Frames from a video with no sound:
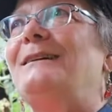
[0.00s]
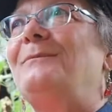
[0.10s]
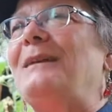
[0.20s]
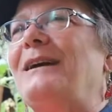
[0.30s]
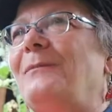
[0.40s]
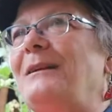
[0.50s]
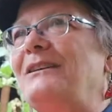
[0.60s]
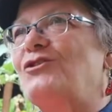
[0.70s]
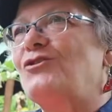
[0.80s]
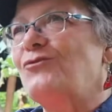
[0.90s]
become
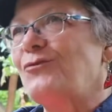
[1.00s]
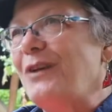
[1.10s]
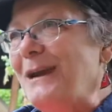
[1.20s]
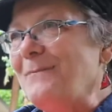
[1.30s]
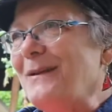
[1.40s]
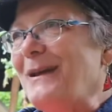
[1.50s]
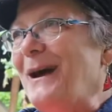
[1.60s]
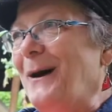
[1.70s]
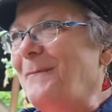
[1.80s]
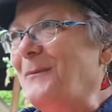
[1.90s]
extremely
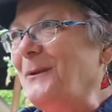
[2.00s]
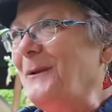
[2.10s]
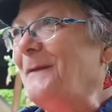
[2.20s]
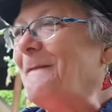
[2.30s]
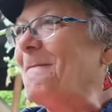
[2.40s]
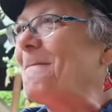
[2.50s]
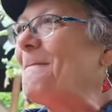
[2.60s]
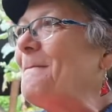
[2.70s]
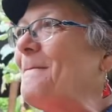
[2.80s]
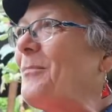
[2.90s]
humble
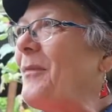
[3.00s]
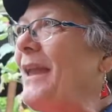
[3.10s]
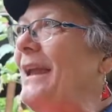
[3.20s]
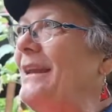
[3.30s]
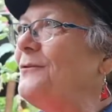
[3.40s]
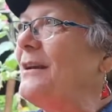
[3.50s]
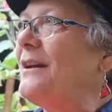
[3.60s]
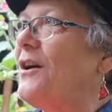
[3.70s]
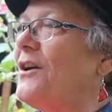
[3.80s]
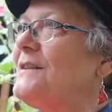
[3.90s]
in
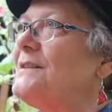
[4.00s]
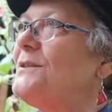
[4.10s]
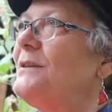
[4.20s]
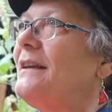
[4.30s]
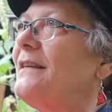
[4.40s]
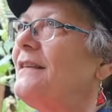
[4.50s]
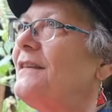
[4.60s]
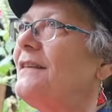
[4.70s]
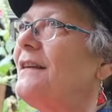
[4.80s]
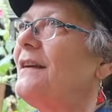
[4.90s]
regards to
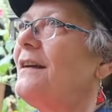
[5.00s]
this